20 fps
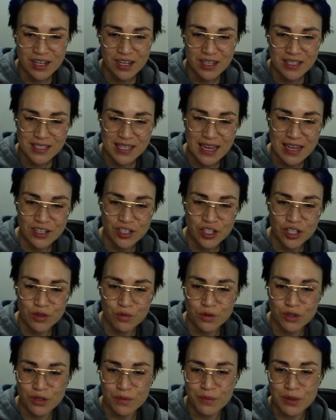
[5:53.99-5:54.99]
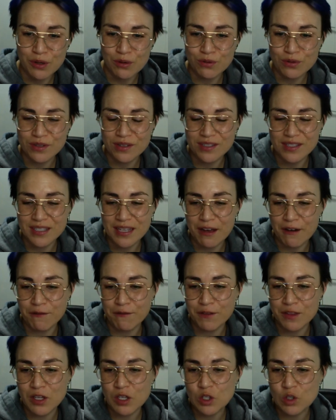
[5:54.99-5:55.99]
said she would amuse herself
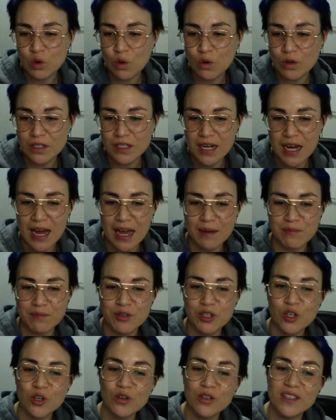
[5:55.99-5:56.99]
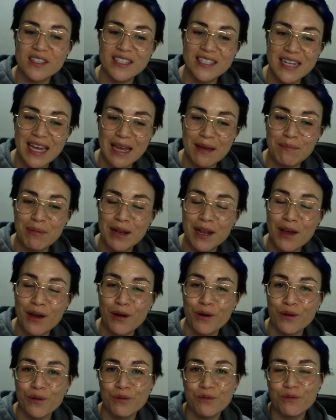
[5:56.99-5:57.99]
for the short time she could stay
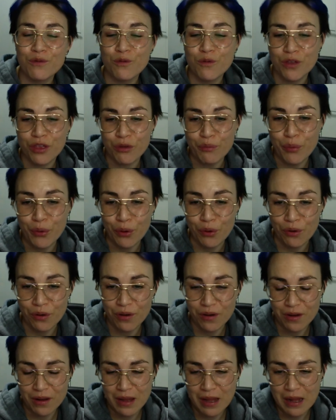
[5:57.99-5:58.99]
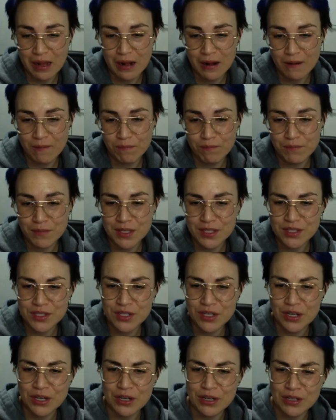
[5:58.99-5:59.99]
below with a book.
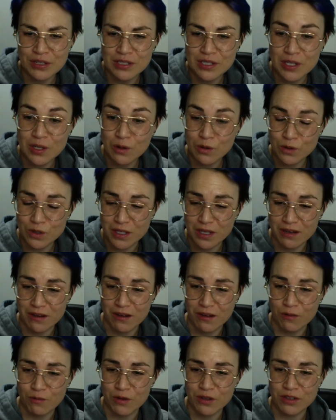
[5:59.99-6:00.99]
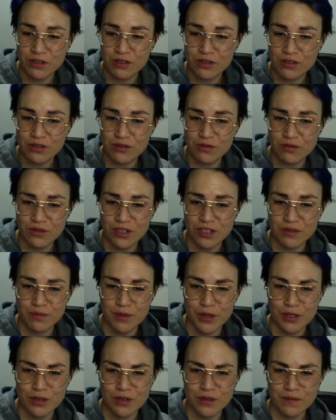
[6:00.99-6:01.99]
Mr. Hurst looked at her with
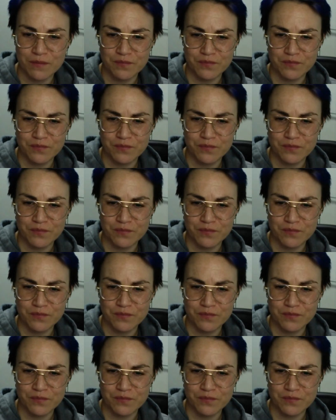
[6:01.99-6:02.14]
astonishment.